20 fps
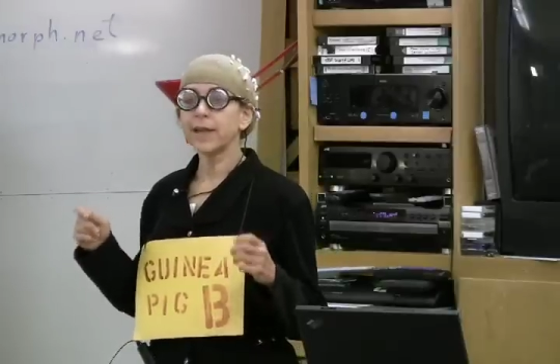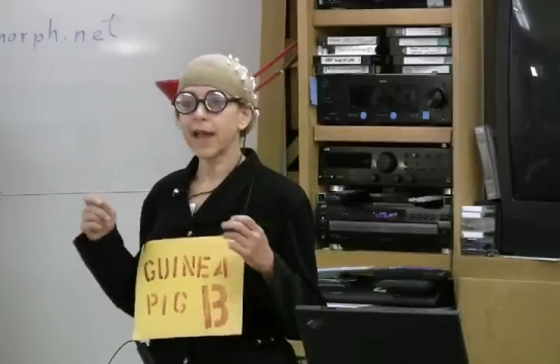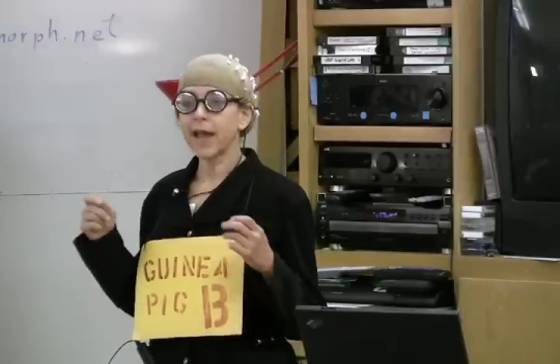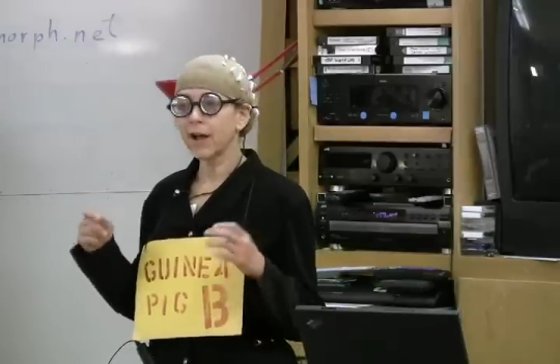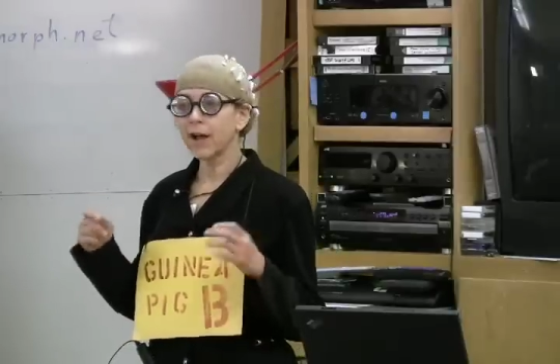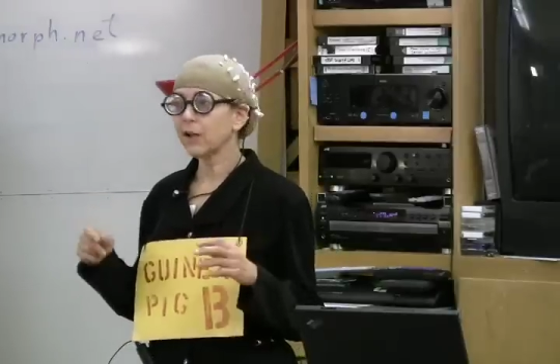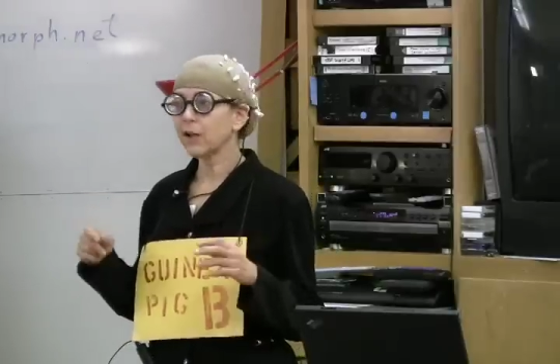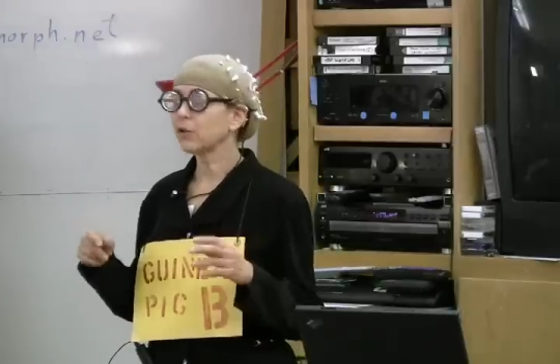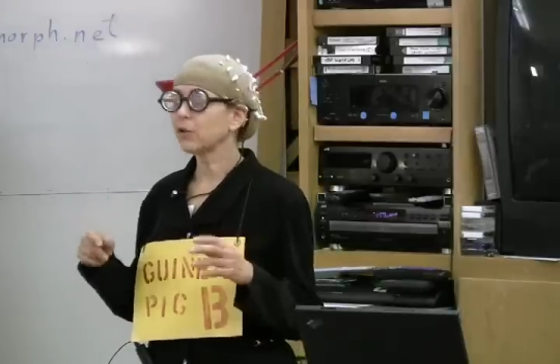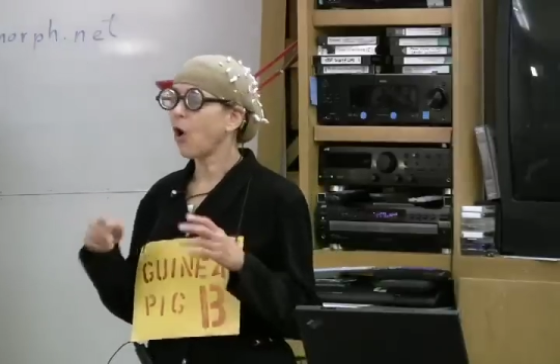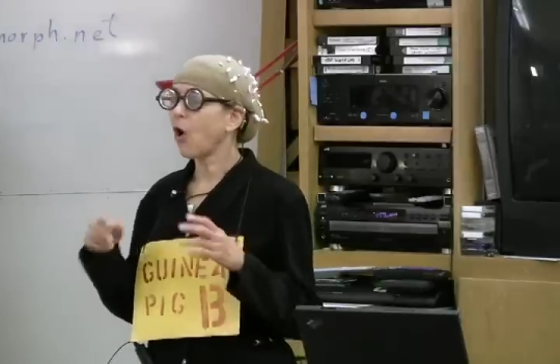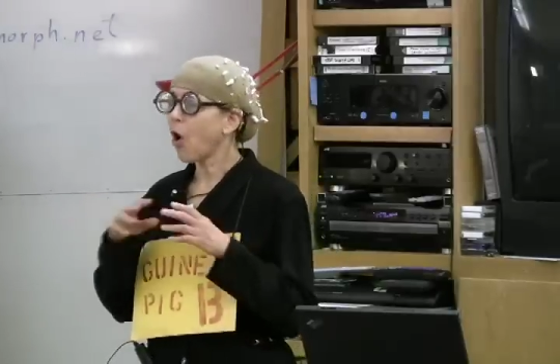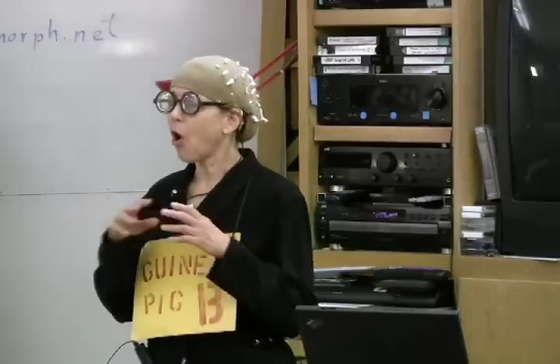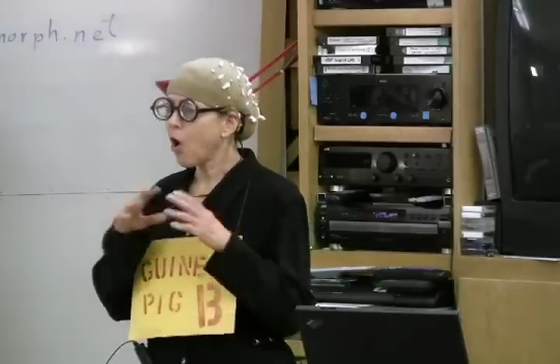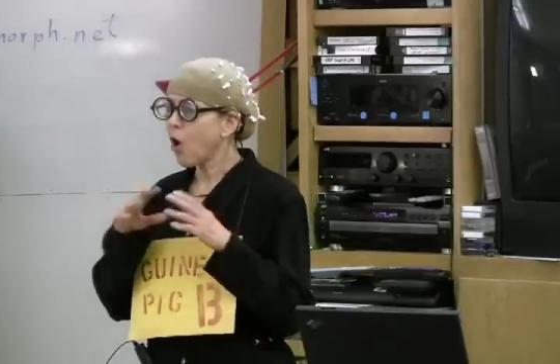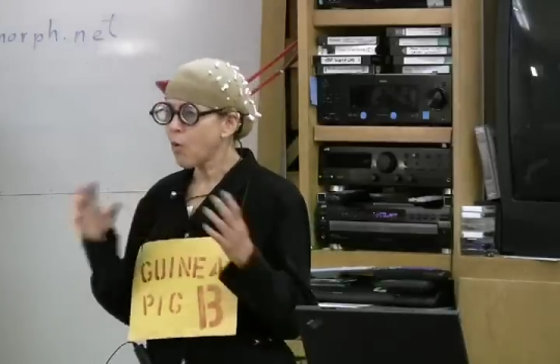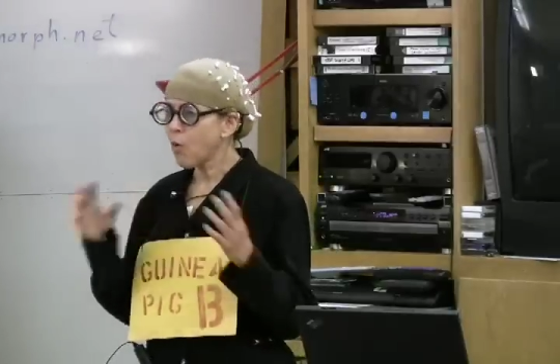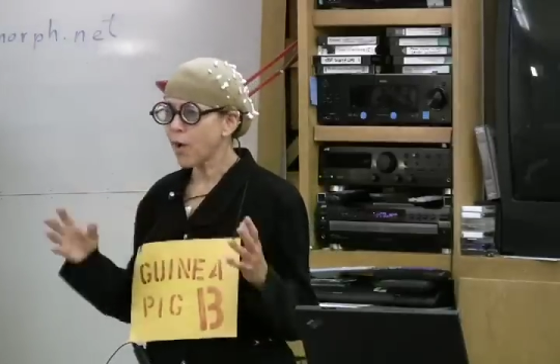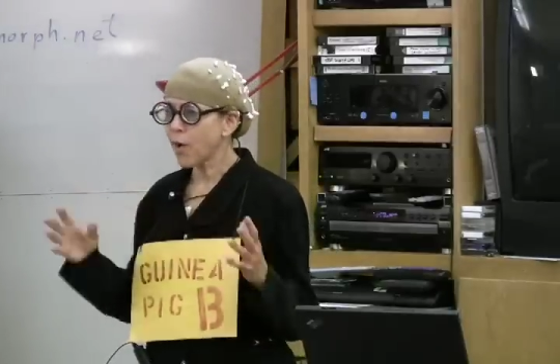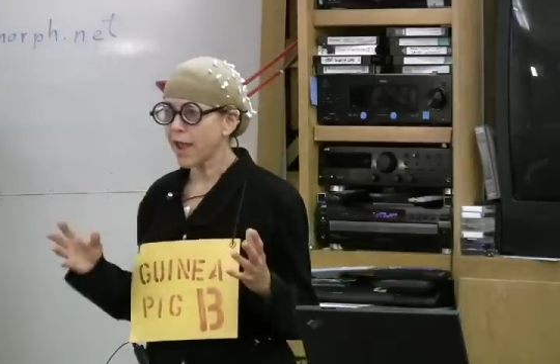held
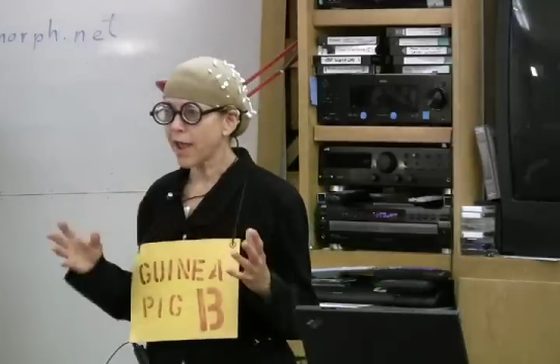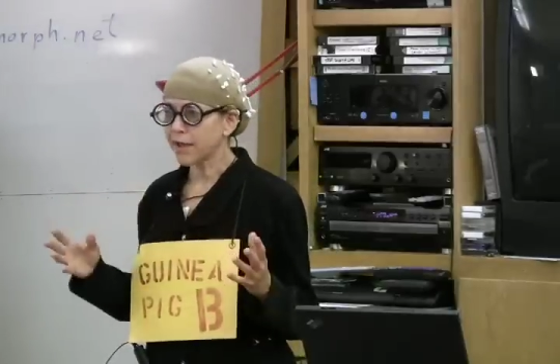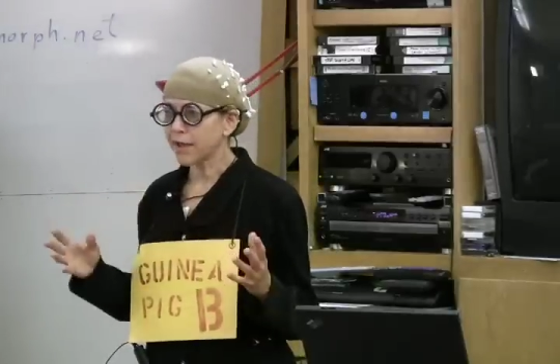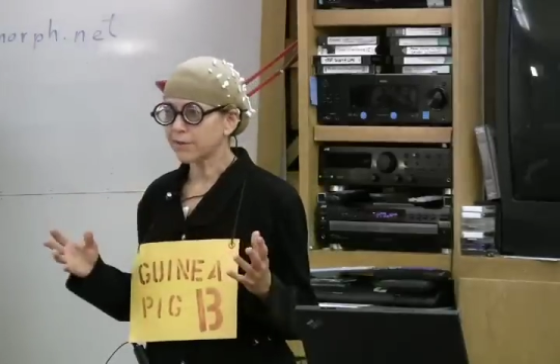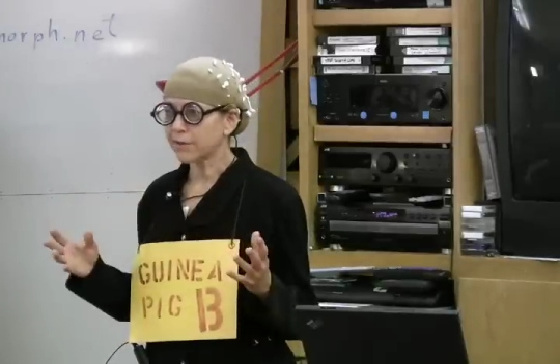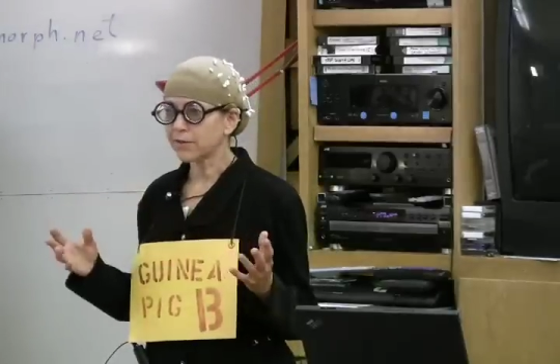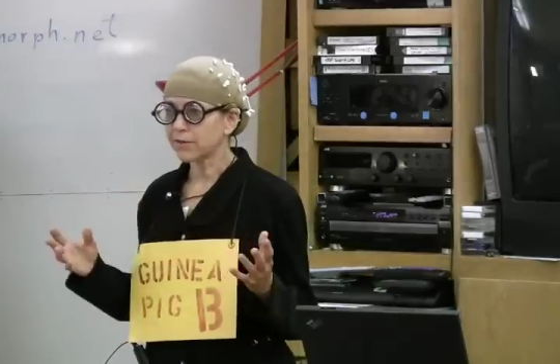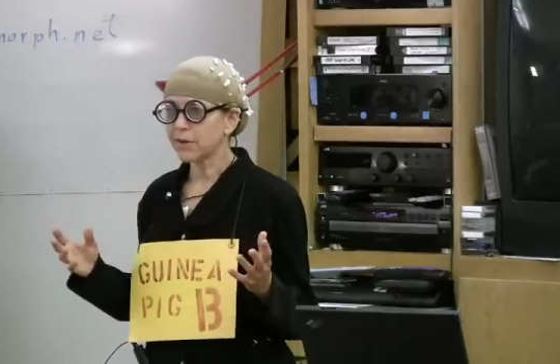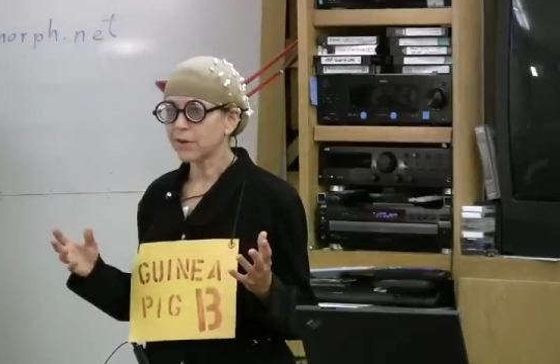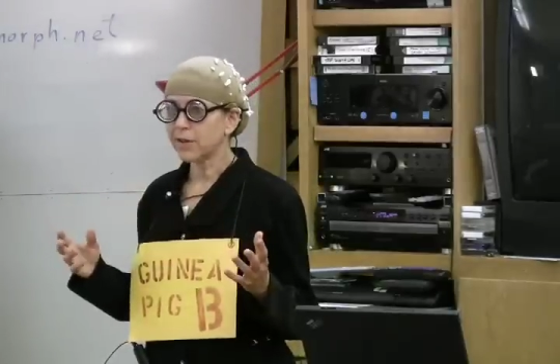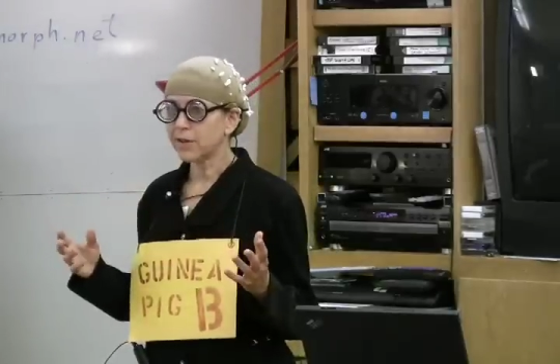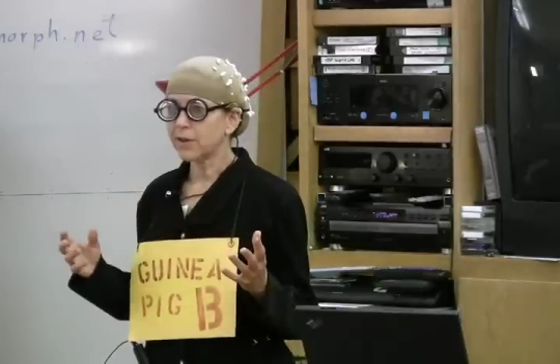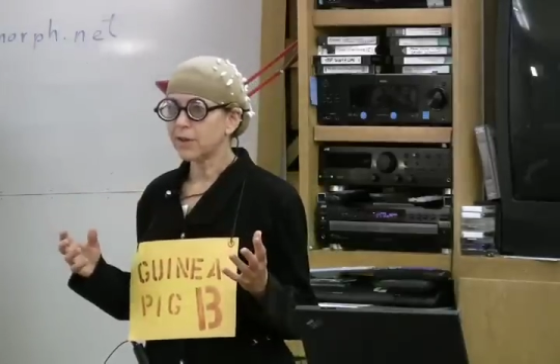always